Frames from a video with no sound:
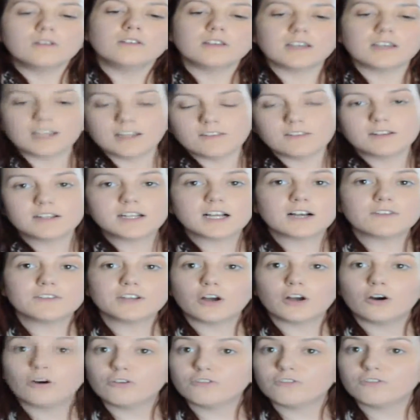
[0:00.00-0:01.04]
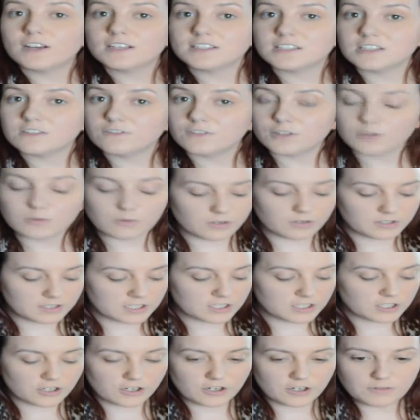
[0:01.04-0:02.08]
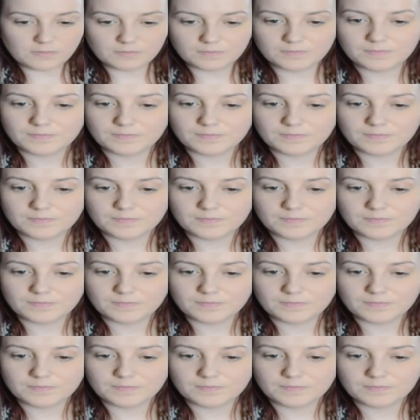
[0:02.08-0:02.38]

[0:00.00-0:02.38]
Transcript: You can even cover your whole face if you wanted to.